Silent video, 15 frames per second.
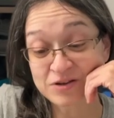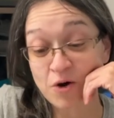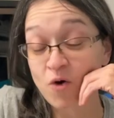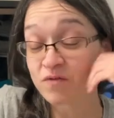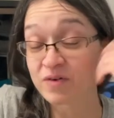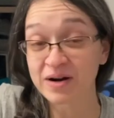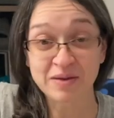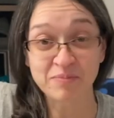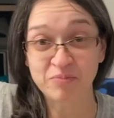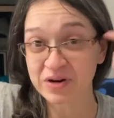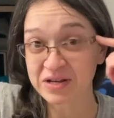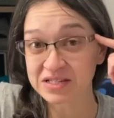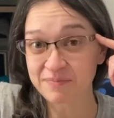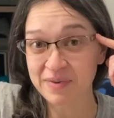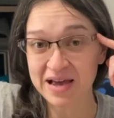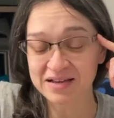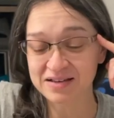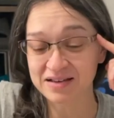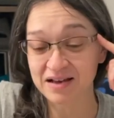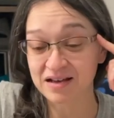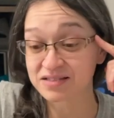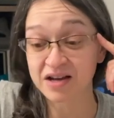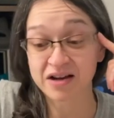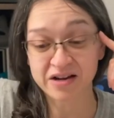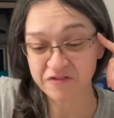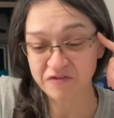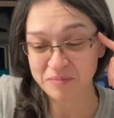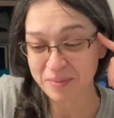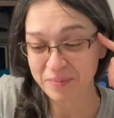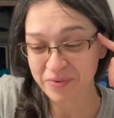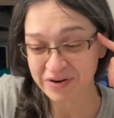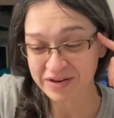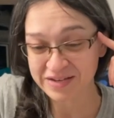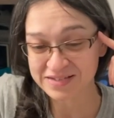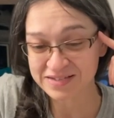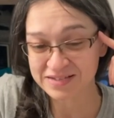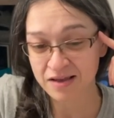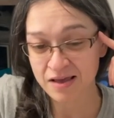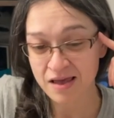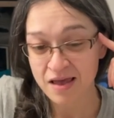already brings back a ton of memories.